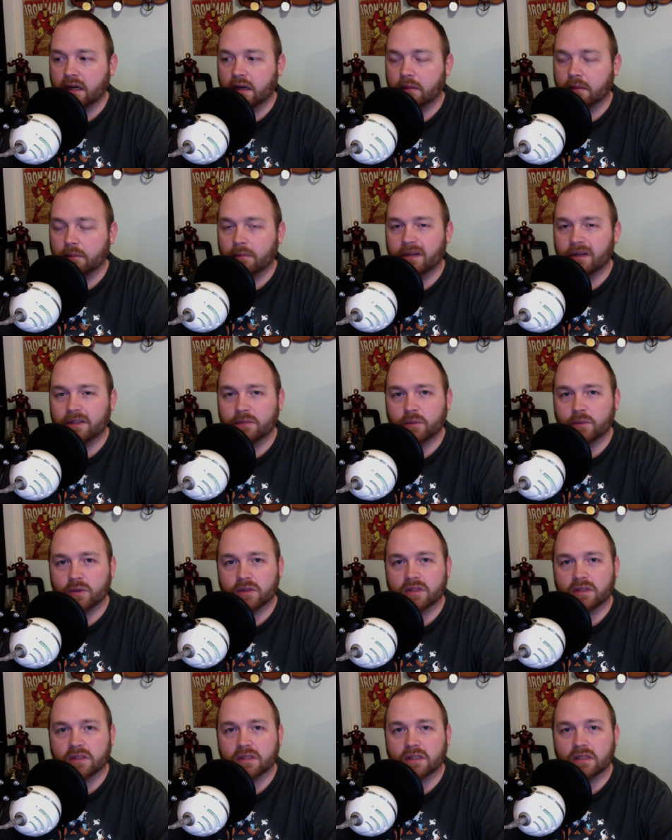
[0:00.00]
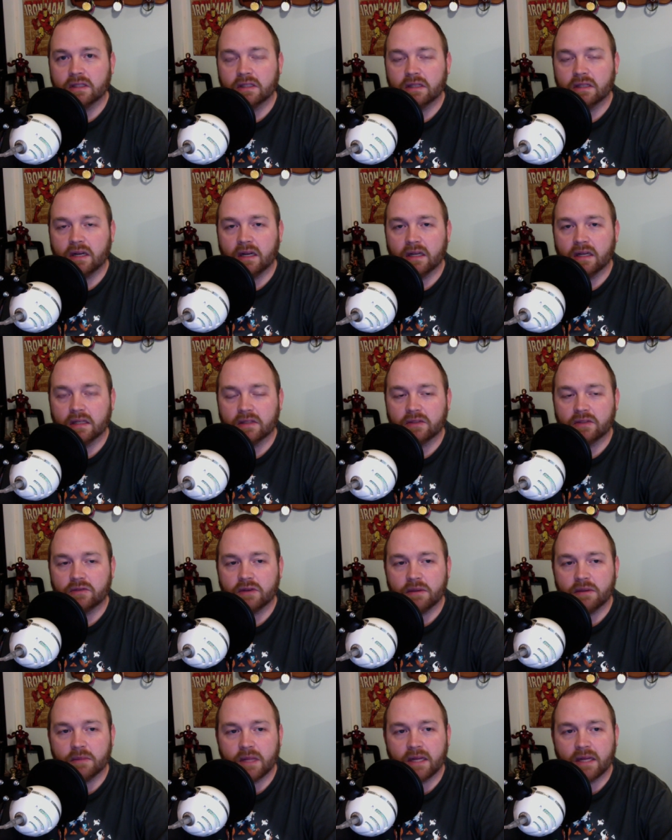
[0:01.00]
Much more
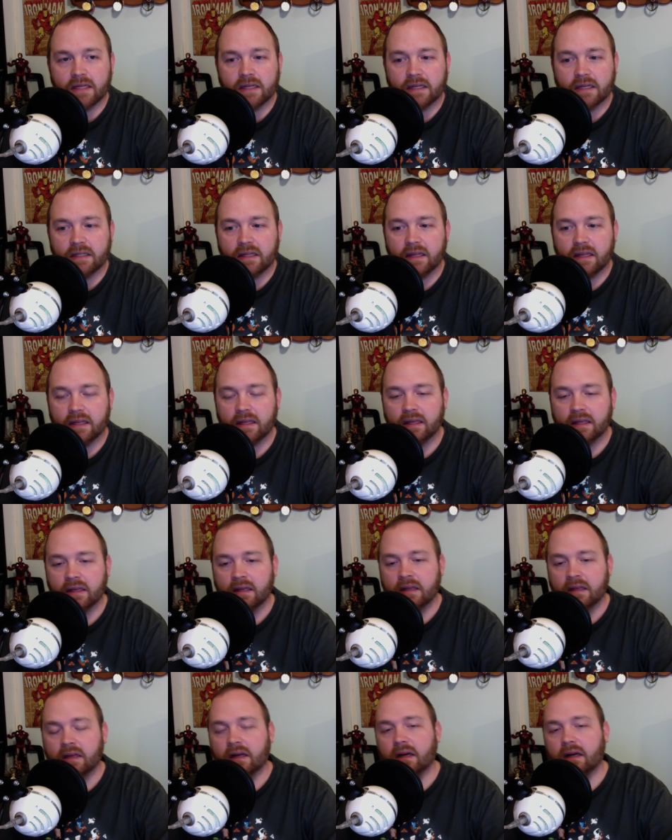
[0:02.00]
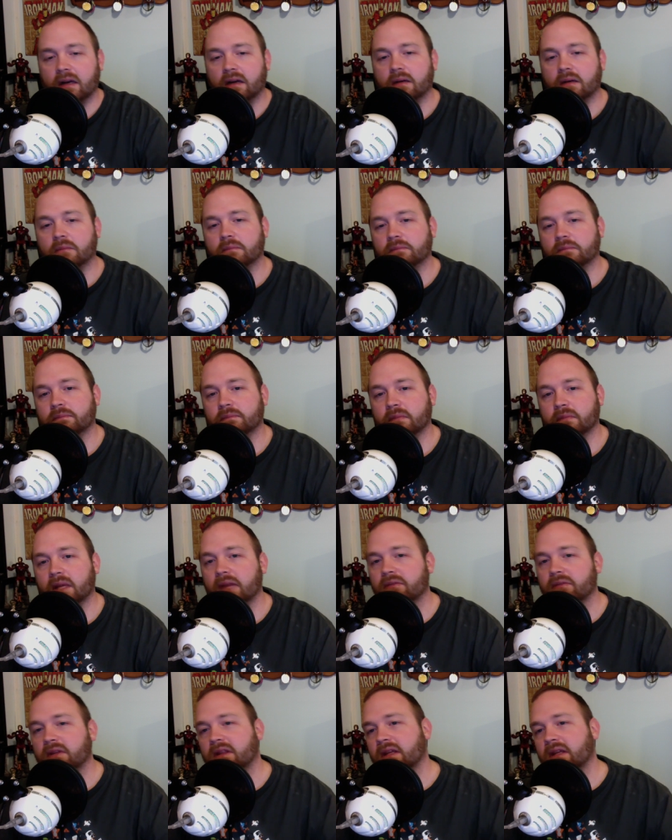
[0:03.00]
streamlined, I think.
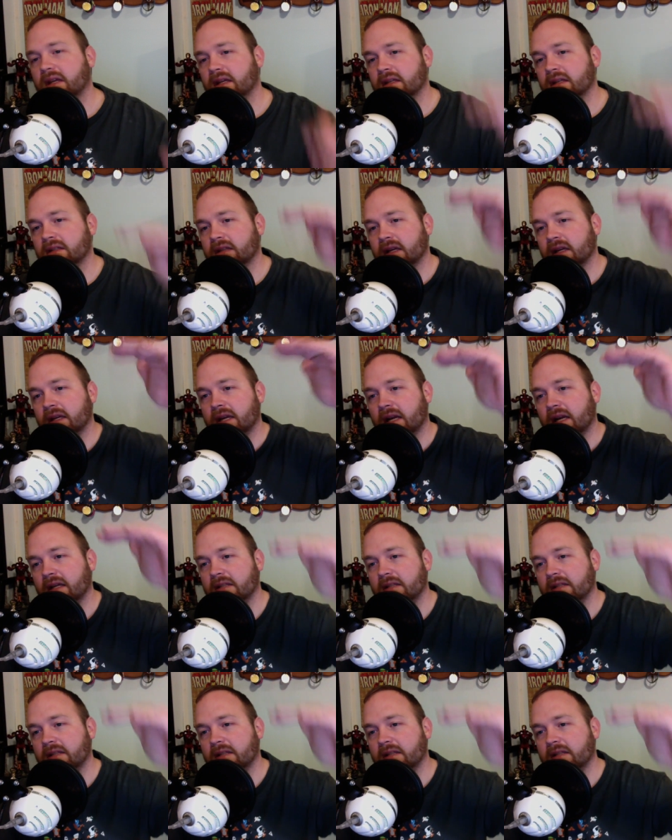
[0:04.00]
Everything is like kind of